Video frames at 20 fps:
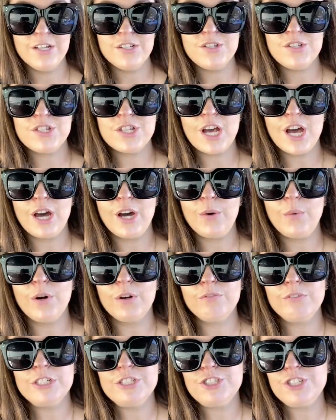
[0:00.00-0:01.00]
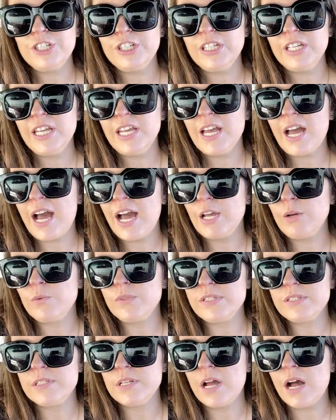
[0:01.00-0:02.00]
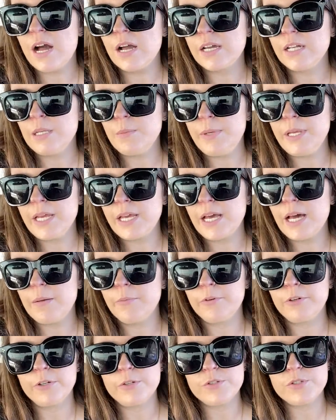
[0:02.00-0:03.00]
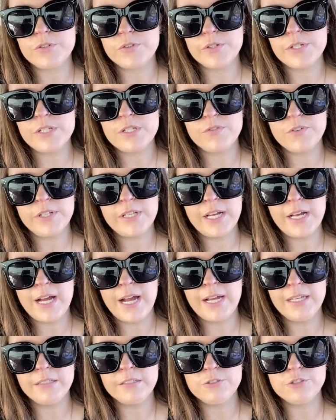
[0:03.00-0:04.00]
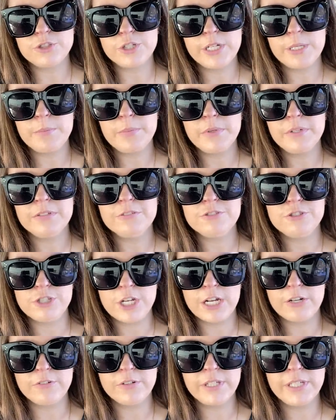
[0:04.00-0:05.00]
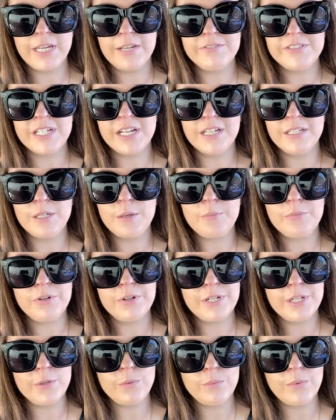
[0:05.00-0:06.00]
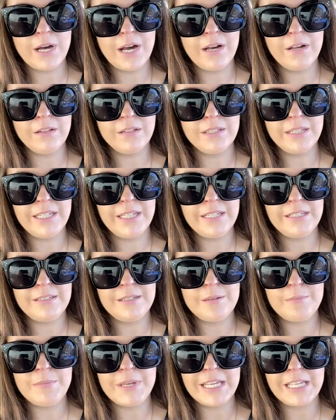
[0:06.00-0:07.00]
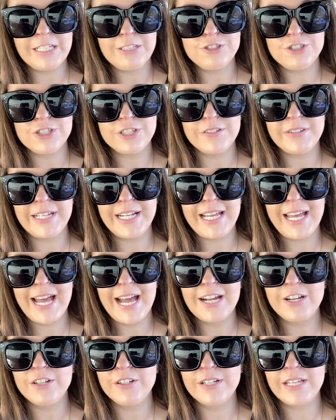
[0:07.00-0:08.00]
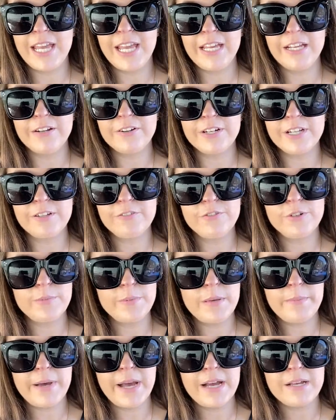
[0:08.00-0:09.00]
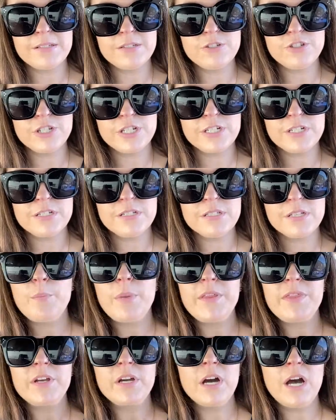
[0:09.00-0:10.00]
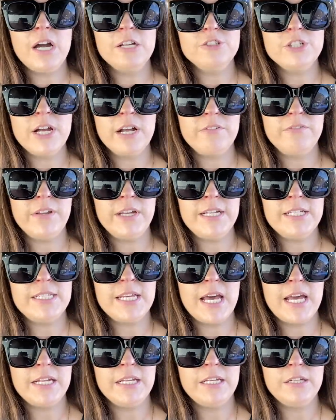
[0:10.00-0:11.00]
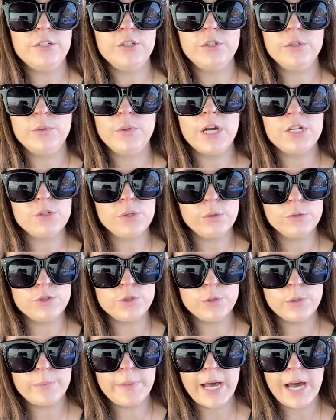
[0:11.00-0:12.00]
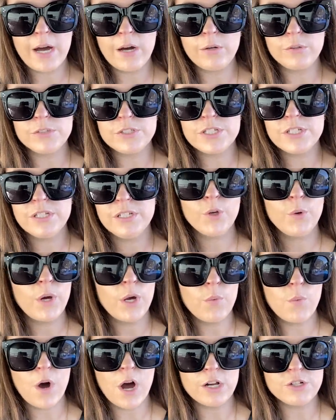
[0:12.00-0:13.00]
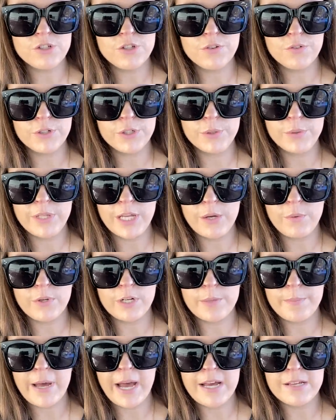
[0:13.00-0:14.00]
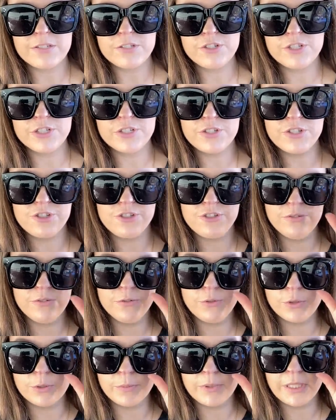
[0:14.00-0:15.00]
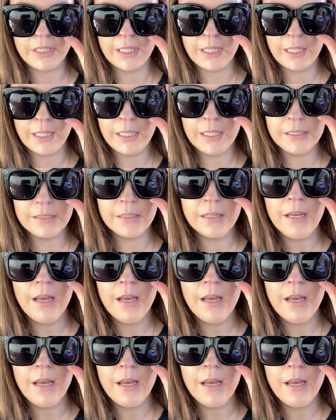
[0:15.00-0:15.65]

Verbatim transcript: So originally I was not gonna pick up groceries for that island trip. Generally, I've done pretty well in making sure that I had good catering for my passengers. But the contract flight attendant who I told you about, who I walked through like what our passengers normally eat,